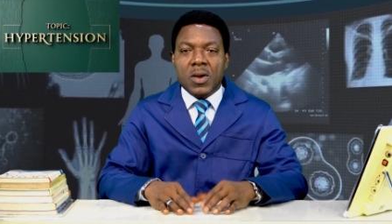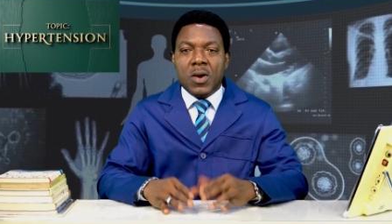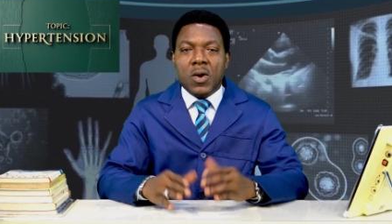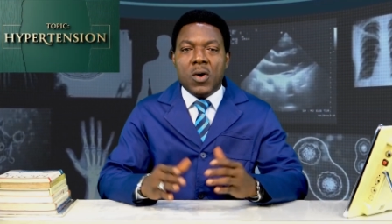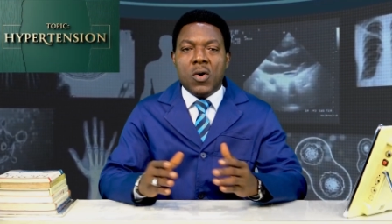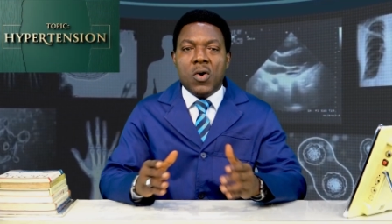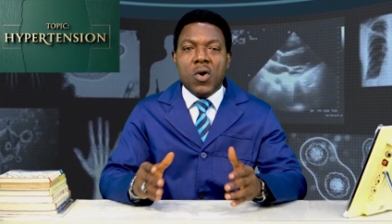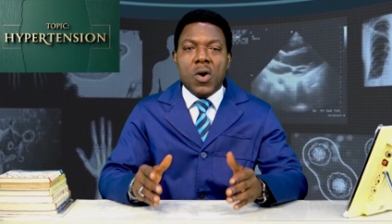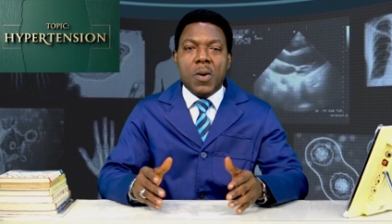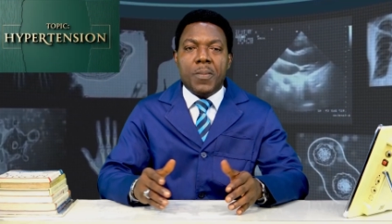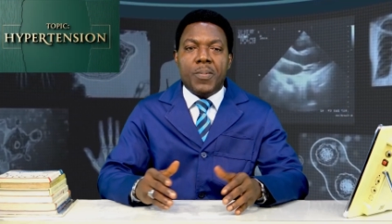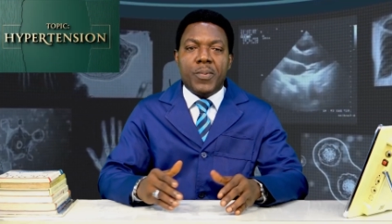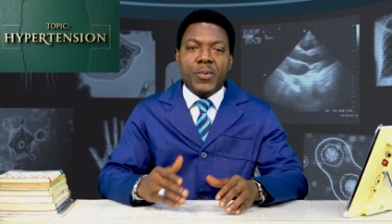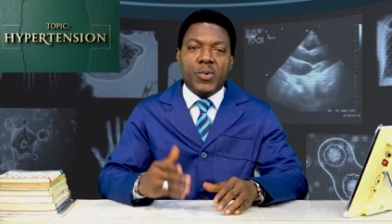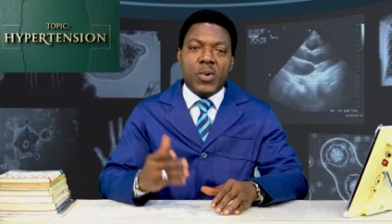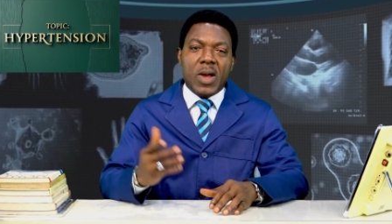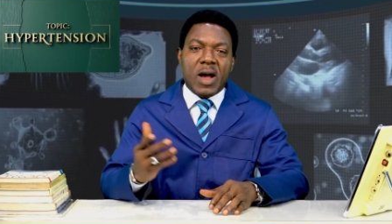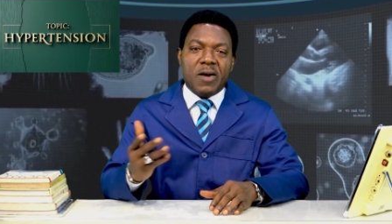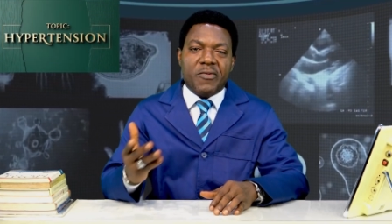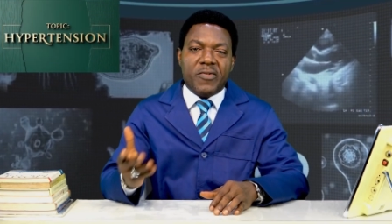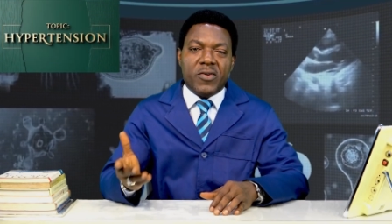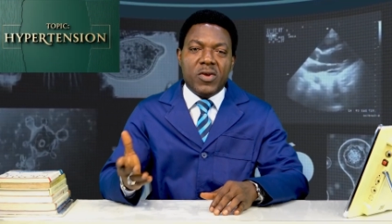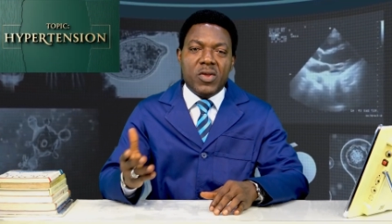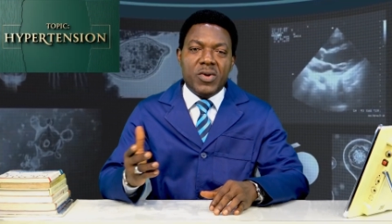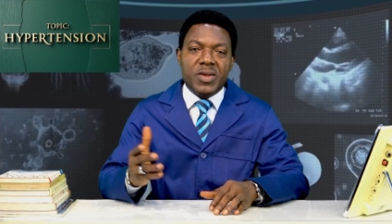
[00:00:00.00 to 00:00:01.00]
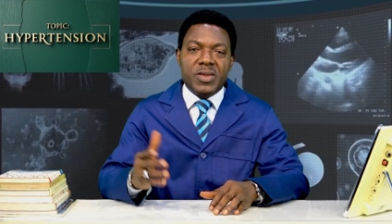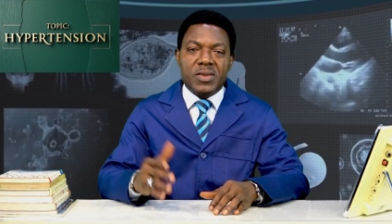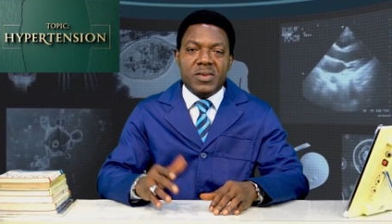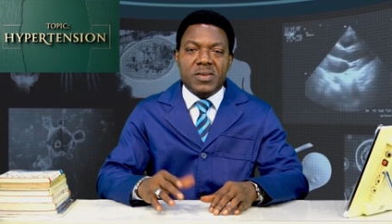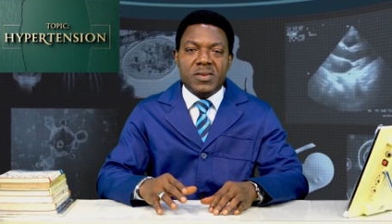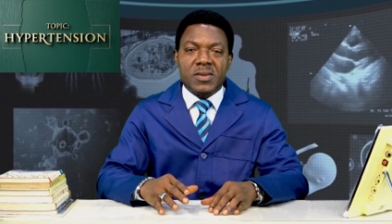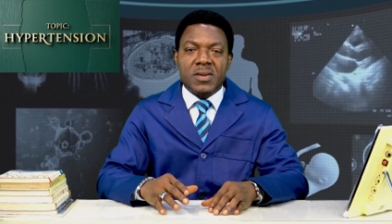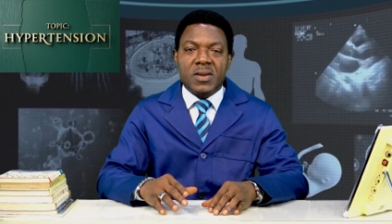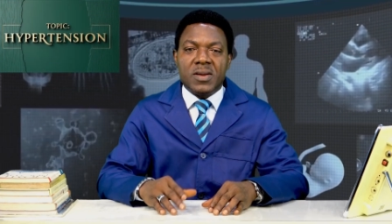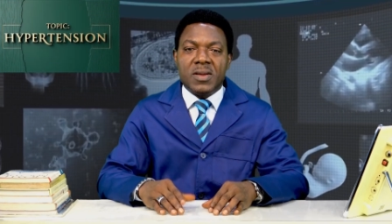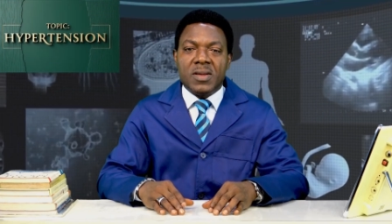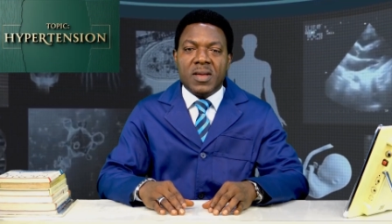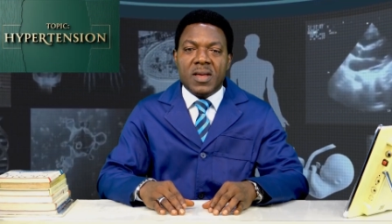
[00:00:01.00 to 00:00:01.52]
Hope you are following.
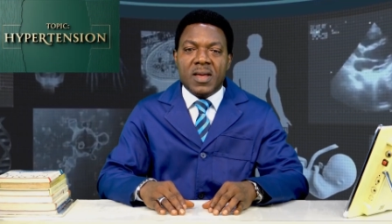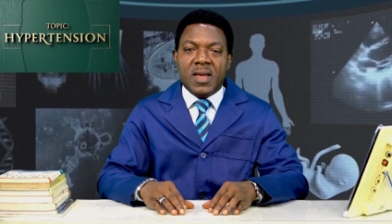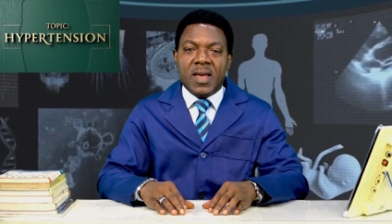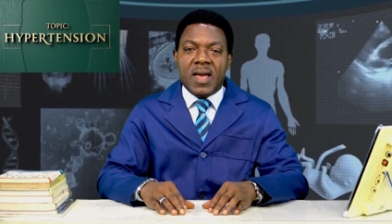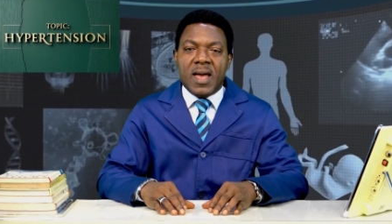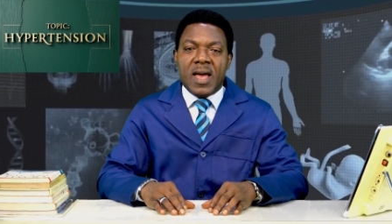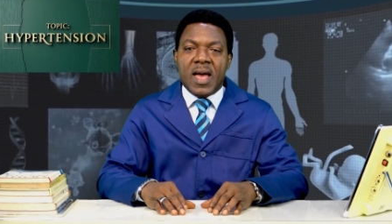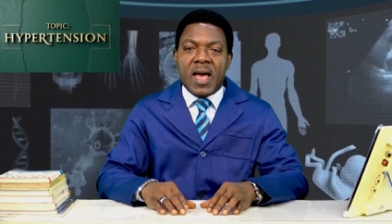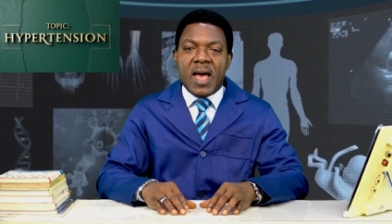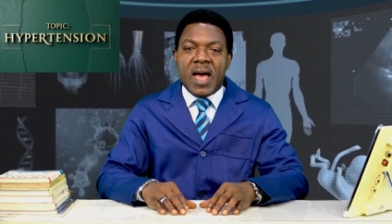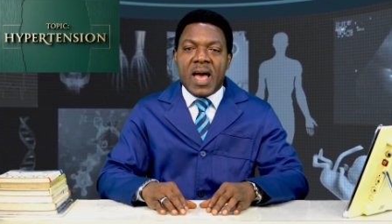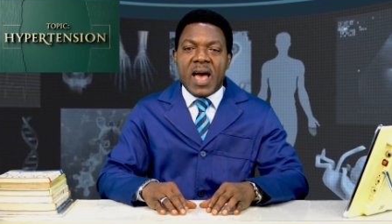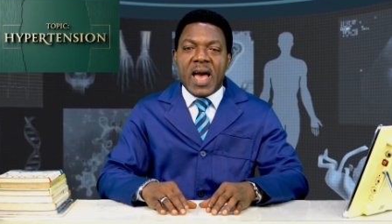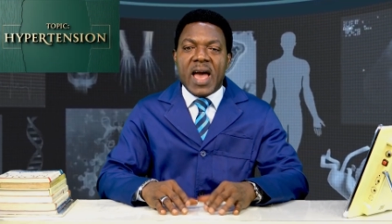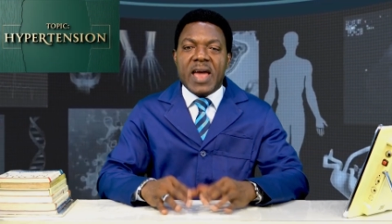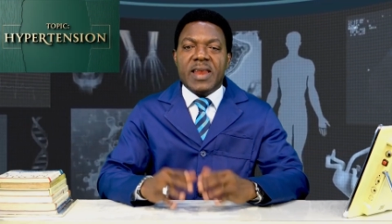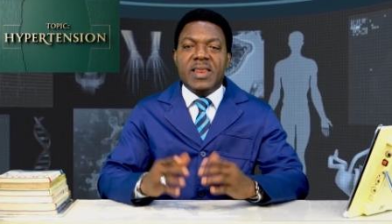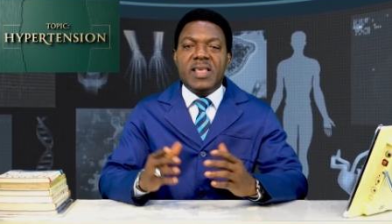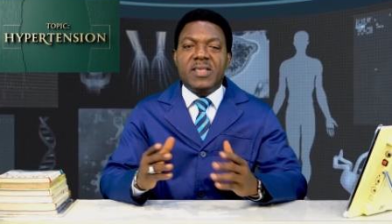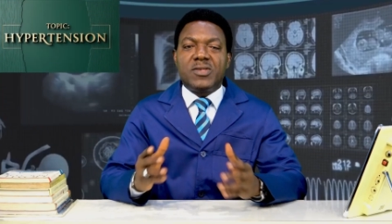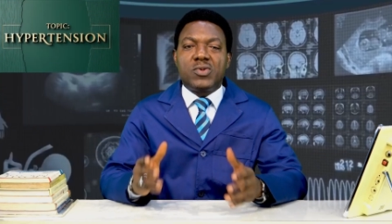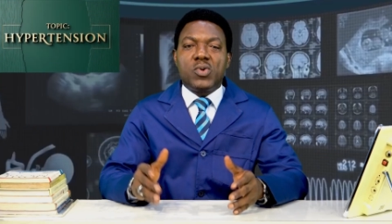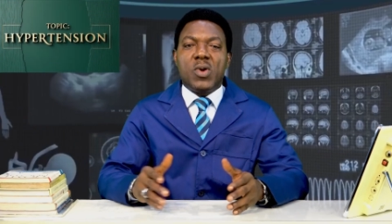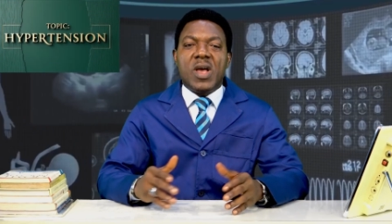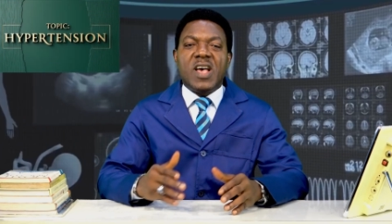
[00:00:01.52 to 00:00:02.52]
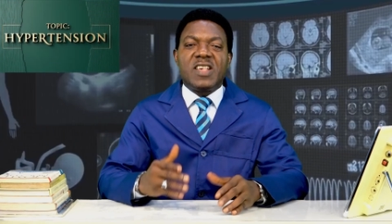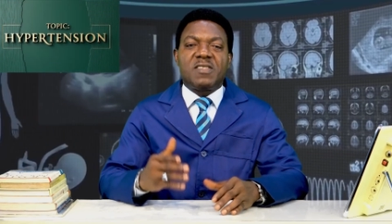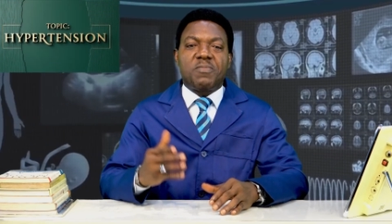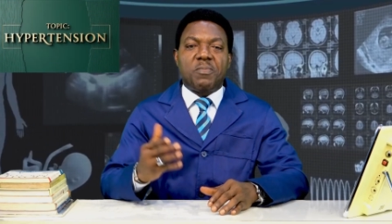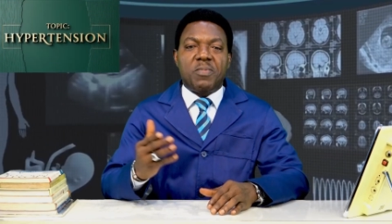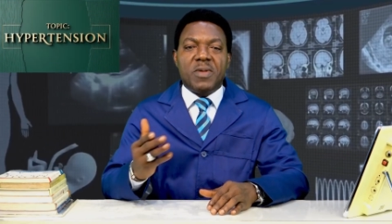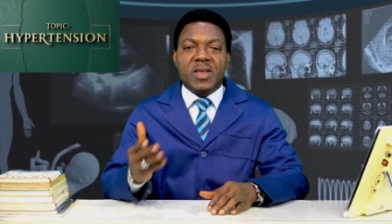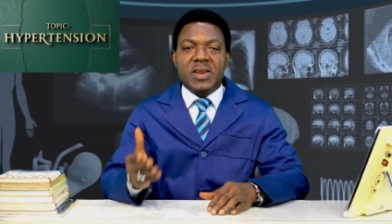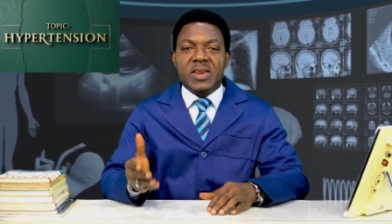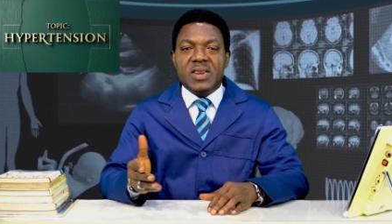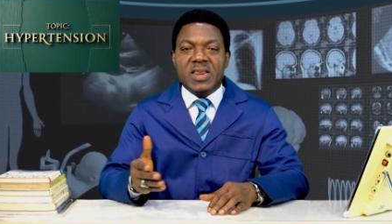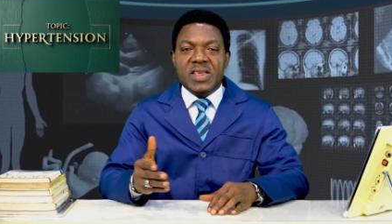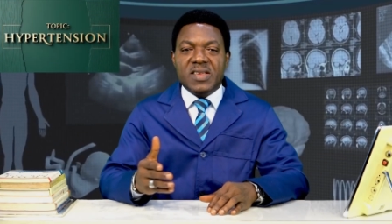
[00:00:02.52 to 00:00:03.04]
I need to
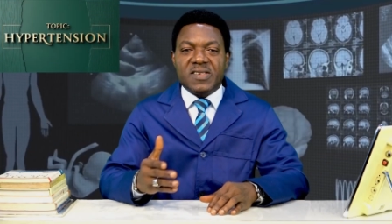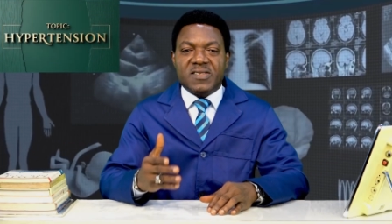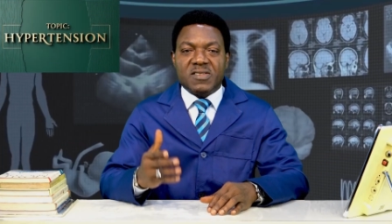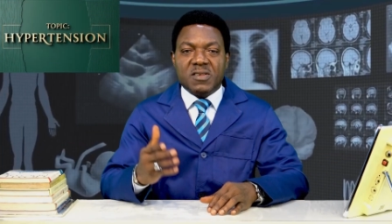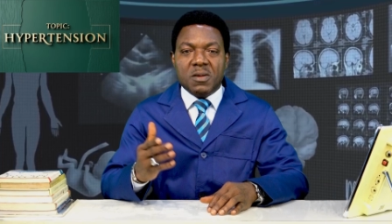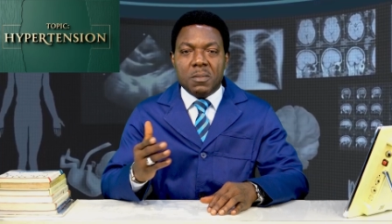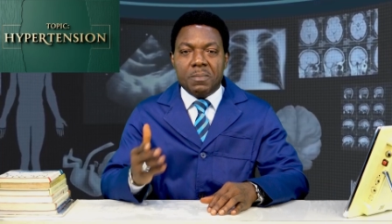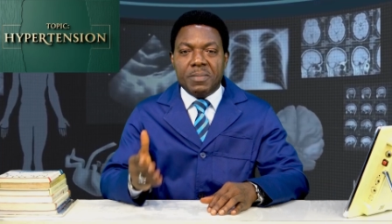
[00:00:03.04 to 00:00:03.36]
explain this